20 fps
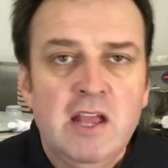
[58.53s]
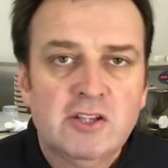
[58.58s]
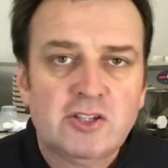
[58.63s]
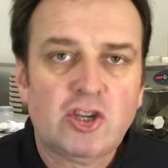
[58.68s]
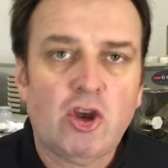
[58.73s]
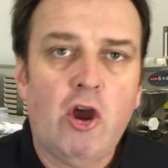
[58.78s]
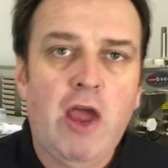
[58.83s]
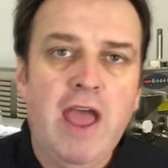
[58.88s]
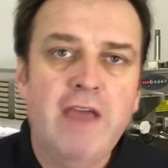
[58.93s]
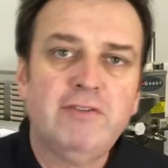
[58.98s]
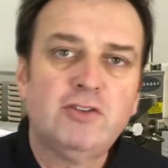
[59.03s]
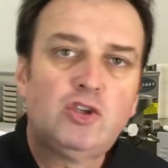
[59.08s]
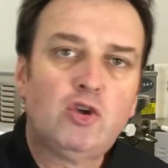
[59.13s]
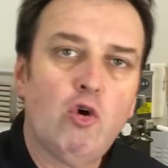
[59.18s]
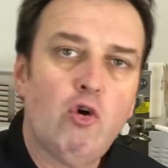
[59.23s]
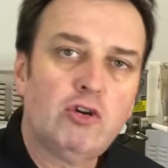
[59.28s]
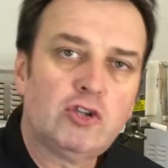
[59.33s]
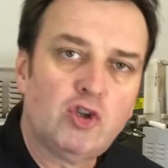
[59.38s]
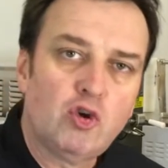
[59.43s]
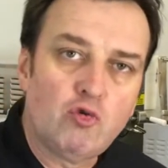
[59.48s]
So have a
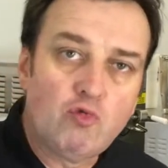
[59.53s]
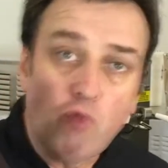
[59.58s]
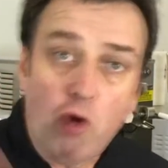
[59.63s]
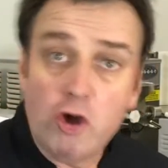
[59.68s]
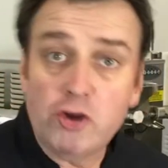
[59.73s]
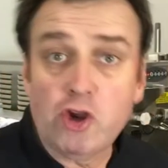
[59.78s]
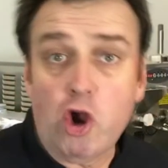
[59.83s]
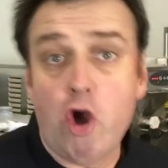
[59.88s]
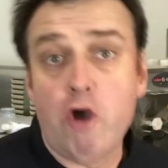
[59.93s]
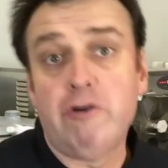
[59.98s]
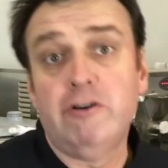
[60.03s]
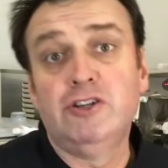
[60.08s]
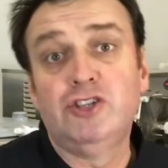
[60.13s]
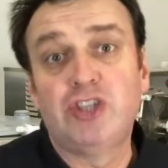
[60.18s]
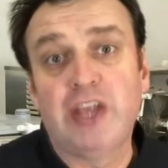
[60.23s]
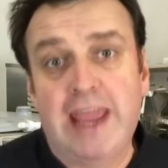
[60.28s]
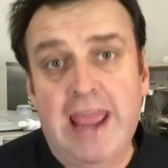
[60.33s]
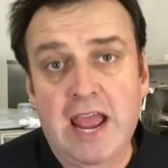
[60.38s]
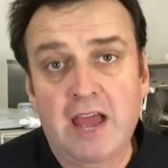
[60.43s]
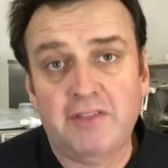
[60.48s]
talk to Rod
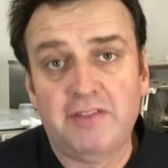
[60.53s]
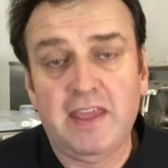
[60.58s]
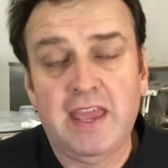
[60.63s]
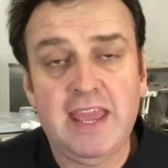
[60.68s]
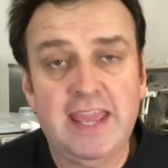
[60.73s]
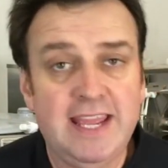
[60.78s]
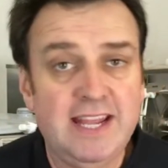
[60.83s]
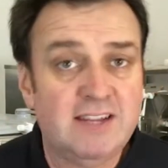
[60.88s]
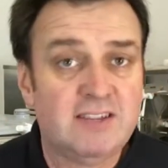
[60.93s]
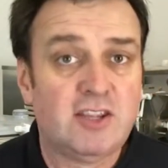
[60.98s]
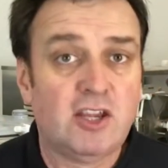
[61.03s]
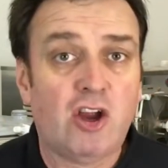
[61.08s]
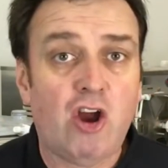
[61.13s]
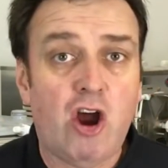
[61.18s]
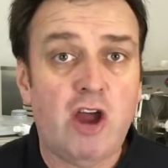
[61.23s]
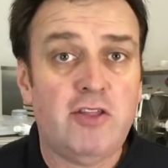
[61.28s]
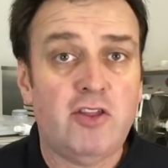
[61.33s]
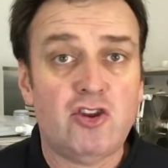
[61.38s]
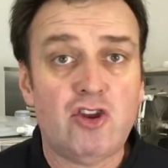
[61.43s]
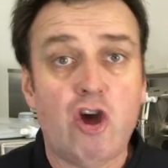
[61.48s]
Oranger out there. He's the
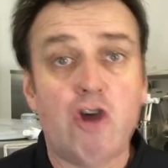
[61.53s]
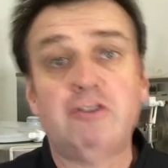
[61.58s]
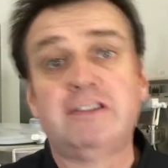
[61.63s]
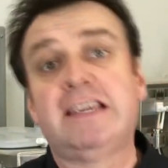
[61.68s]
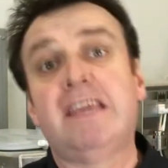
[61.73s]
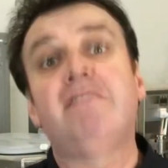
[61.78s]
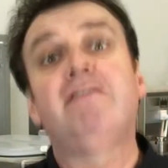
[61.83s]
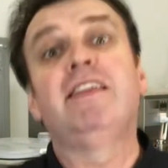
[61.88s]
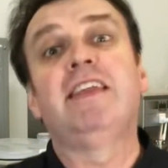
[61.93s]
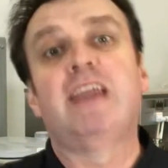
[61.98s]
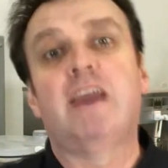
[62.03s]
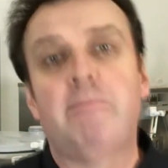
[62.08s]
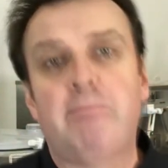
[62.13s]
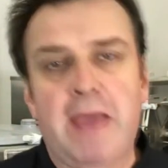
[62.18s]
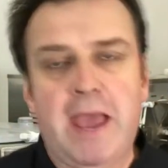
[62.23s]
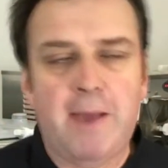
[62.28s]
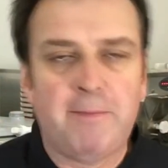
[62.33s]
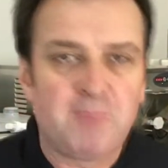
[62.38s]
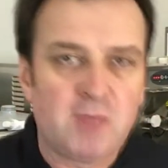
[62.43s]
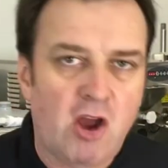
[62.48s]
guy that knows everything
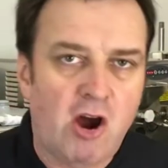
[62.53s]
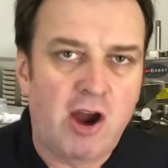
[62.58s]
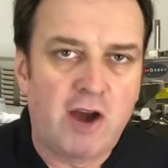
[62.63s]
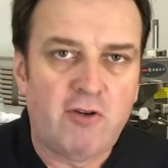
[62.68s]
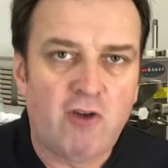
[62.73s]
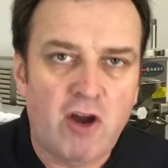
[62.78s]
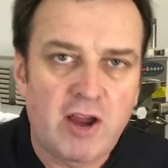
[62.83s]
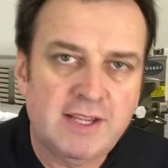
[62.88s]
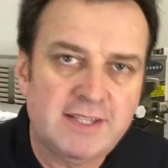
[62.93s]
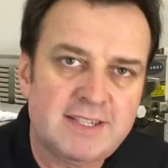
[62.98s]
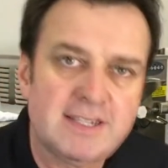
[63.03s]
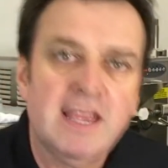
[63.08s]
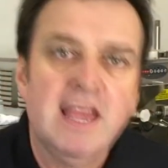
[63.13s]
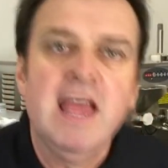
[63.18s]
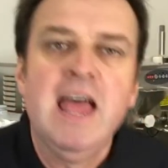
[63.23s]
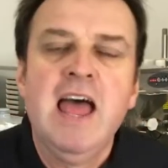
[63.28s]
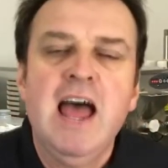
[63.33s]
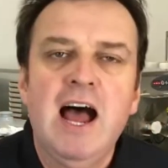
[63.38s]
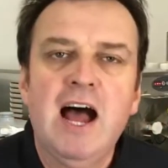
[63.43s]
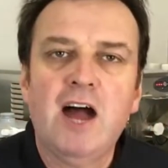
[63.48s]
about iRice.
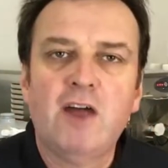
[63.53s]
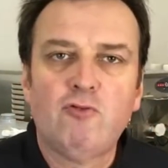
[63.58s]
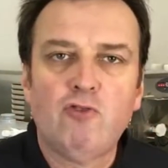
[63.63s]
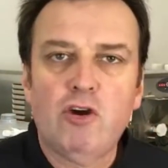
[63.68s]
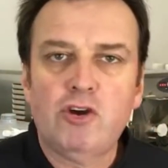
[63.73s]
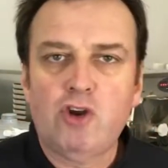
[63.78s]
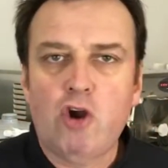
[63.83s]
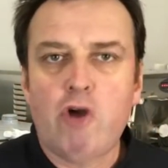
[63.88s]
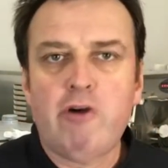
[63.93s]
Rod